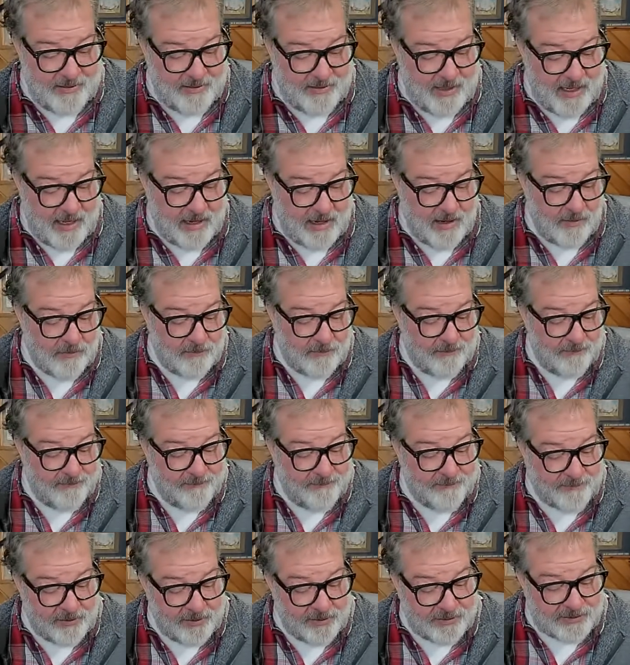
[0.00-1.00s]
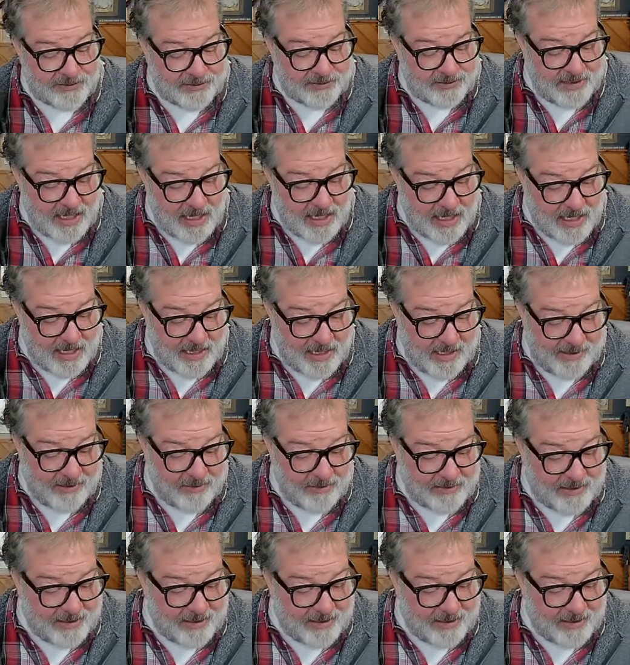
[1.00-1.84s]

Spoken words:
Now, verse 9.